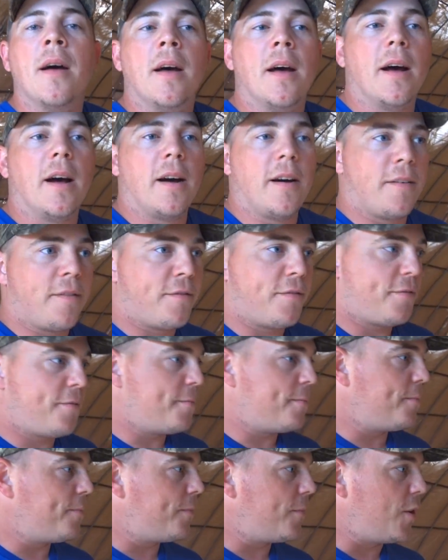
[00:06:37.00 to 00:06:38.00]
of,
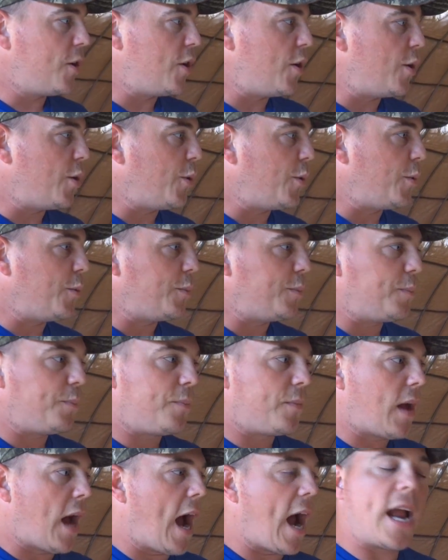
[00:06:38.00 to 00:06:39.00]

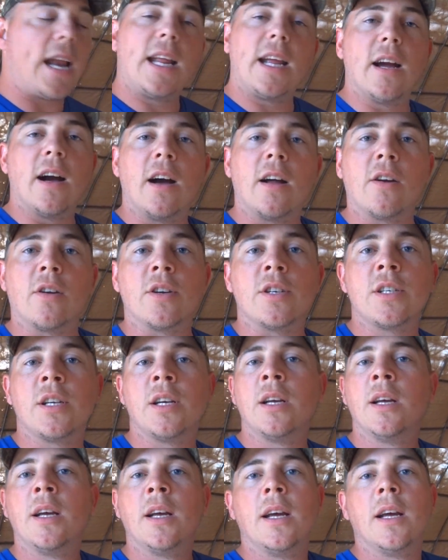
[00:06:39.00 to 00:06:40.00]
hiding hunters,
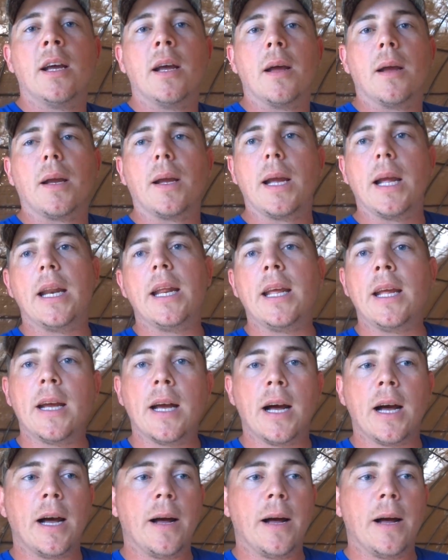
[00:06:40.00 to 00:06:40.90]
getting